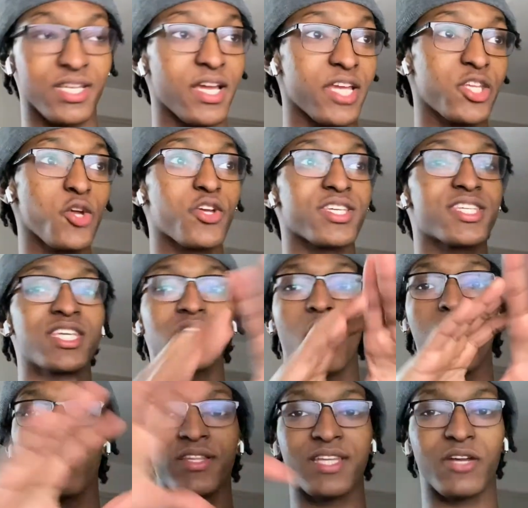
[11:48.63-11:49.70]
And you can see
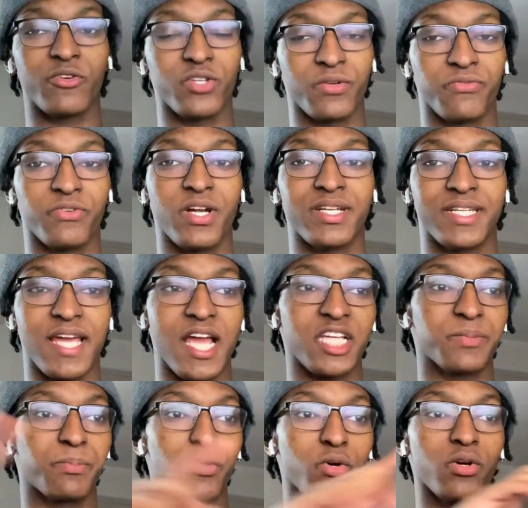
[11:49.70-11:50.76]
all of that on your front
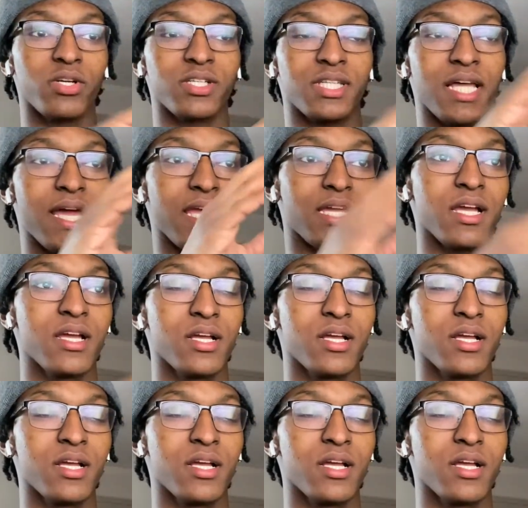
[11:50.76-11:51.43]
dashboard, like